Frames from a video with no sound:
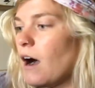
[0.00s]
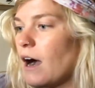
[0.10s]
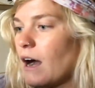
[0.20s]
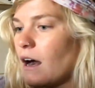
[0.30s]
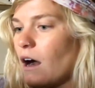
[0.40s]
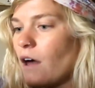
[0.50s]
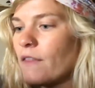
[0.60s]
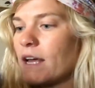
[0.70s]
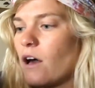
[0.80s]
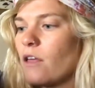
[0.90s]

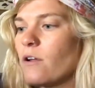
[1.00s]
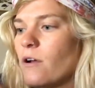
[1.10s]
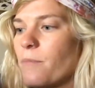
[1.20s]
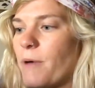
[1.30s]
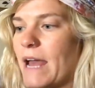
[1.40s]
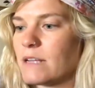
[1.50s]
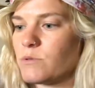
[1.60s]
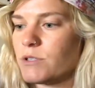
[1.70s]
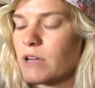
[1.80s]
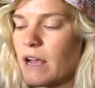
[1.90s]
Unlike other bags,
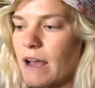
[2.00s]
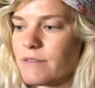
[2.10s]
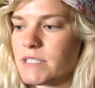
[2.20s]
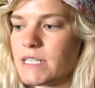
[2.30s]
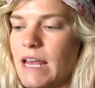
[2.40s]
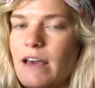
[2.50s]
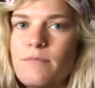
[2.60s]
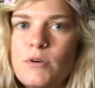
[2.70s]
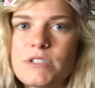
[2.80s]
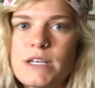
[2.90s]
which I've seen have
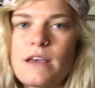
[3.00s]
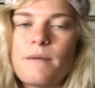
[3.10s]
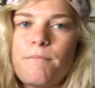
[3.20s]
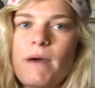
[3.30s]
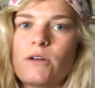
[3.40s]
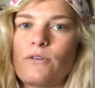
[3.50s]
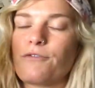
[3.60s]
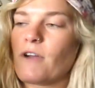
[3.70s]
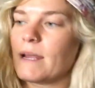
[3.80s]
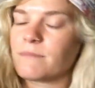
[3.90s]
mostly metal
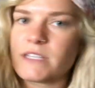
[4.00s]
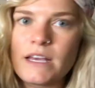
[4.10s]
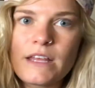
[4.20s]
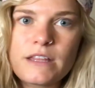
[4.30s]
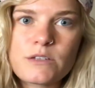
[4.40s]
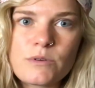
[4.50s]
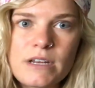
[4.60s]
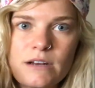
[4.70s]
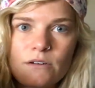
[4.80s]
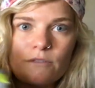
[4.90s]
frames, this one,
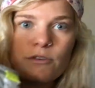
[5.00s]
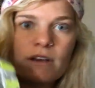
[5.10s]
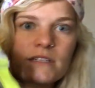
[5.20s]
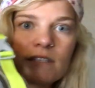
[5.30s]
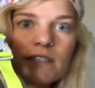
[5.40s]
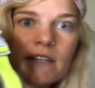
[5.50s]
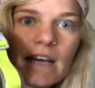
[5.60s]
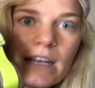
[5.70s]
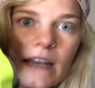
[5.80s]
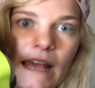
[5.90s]
I don't know if you guys can see
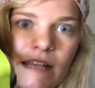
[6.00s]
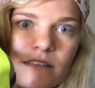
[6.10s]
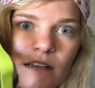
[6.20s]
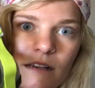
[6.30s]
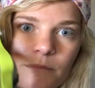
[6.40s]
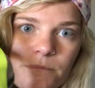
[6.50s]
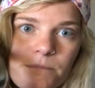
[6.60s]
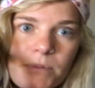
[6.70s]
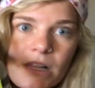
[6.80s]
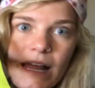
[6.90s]
that, it has a
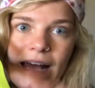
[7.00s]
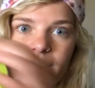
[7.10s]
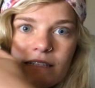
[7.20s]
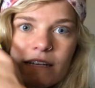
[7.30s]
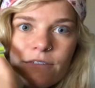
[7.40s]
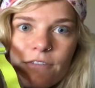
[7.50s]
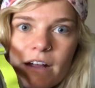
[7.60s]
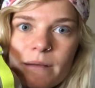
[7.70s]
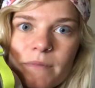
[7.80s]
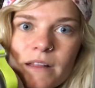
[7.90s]
plastic
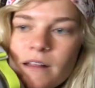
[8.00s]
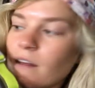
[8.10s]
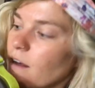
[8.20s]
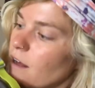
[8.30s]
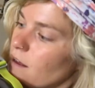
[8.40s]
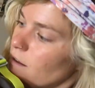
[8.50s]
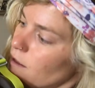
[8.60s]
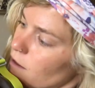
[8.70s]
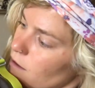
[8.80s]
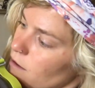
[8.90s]
frame
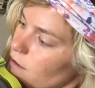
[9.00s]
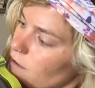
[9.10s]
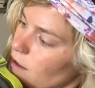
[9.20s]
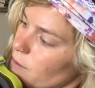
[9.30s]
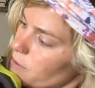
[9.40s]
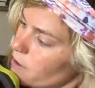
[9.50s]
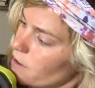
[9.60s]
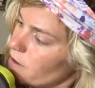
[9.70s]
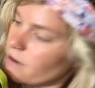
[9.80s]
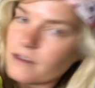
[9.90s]
up here.